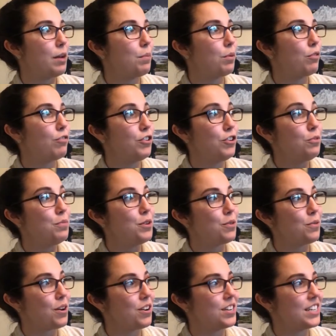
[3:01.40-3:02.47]
perfume you're
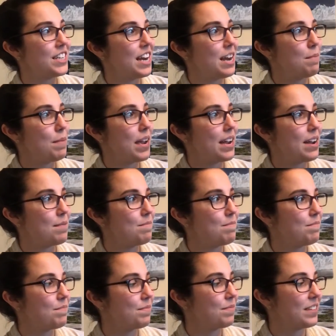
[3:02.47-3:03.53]
wearing today, ma'am.